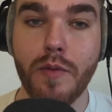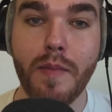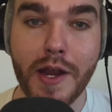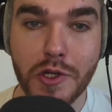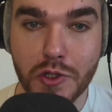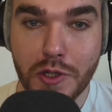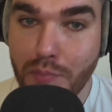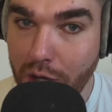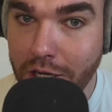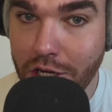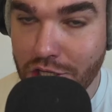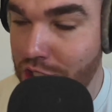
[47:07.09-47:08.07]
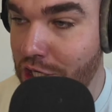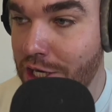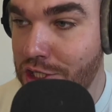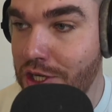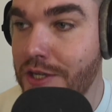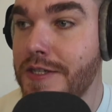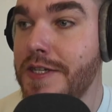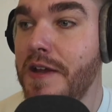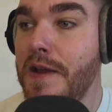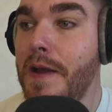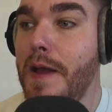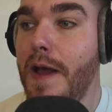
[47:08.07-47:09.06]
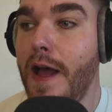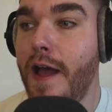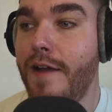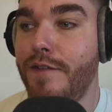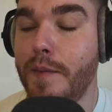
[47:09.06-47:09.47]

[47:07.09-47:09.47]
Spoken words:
Make sure to bring your suggestions for